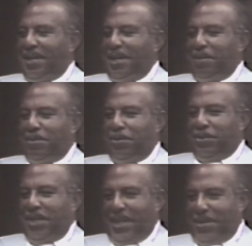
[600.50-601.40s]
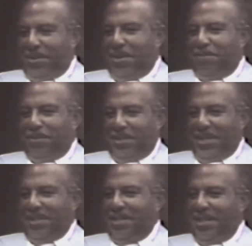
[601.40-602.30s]
And of course, in our
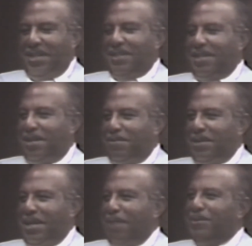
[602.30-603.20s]
conversation, he discovered that I